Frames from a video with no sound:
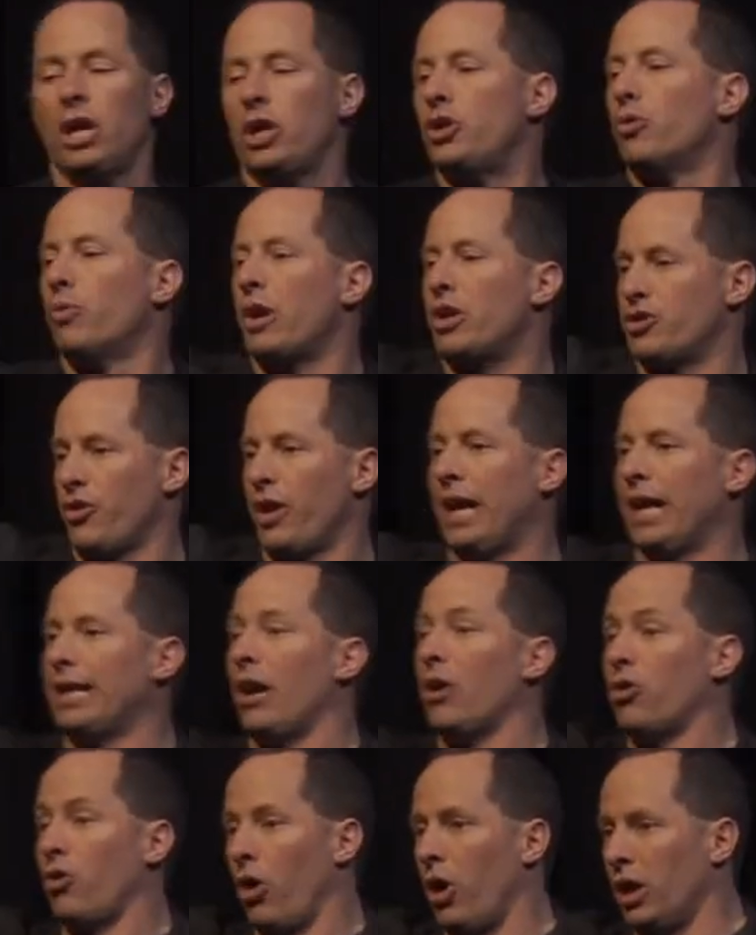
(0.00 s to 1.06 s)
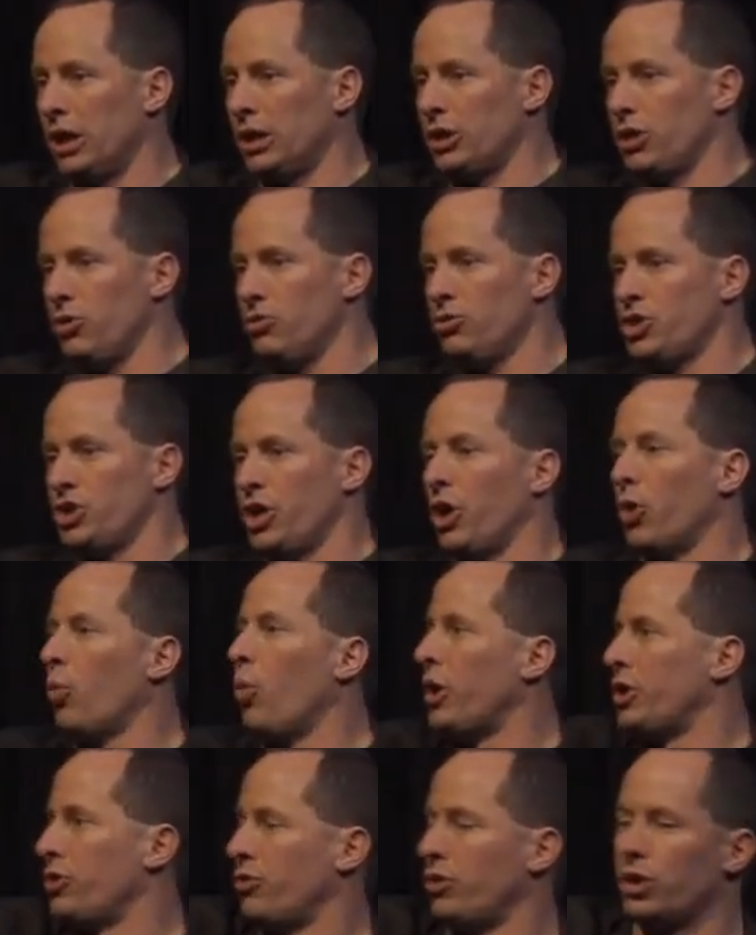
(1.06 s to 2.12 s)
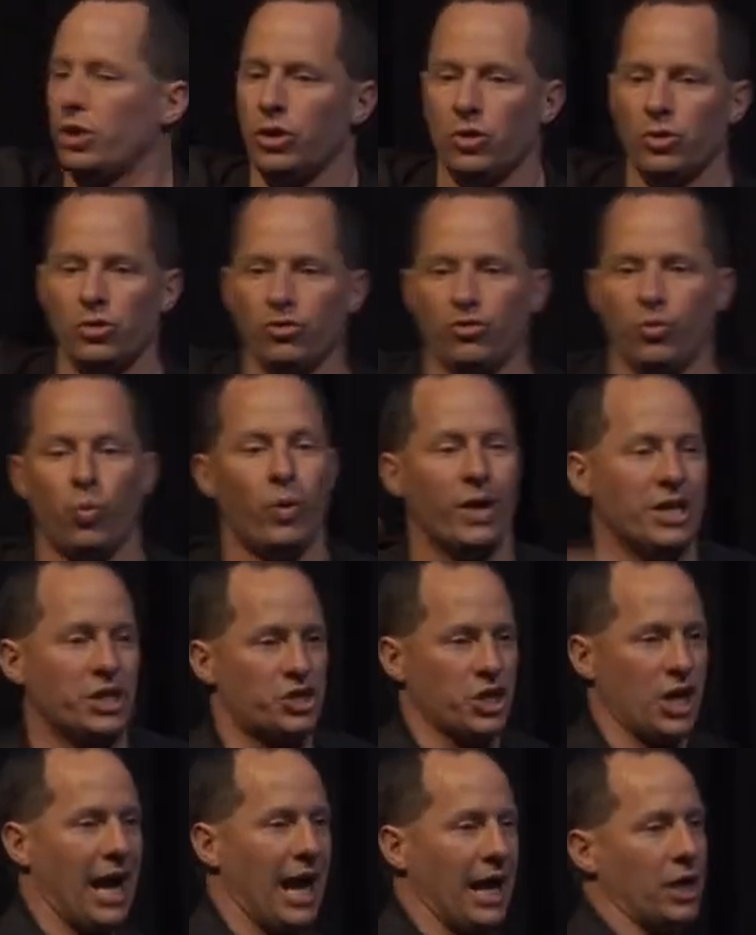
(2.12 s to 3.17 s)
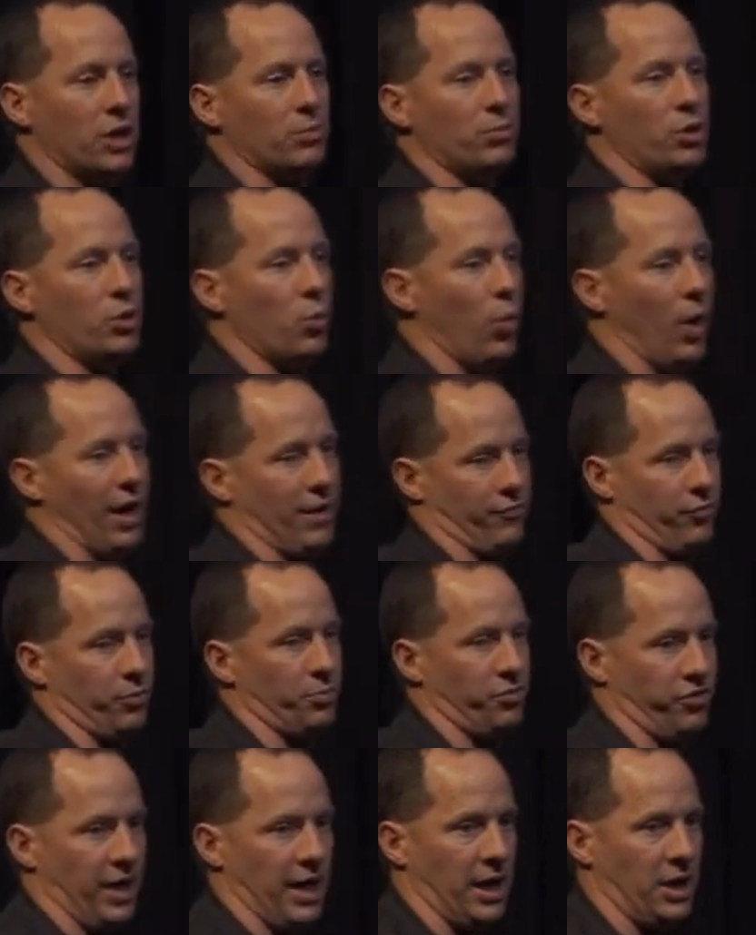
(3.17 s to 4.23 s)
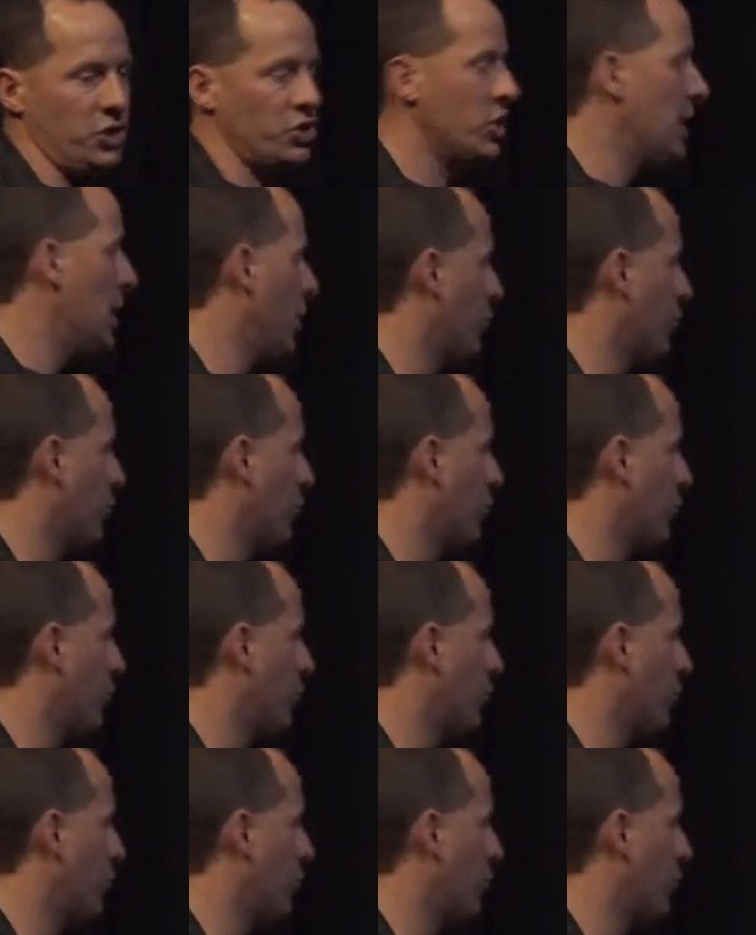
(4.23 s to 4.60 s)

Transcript: You raise your hand, I'll call on you, share what you're going to use, which item you want from stage.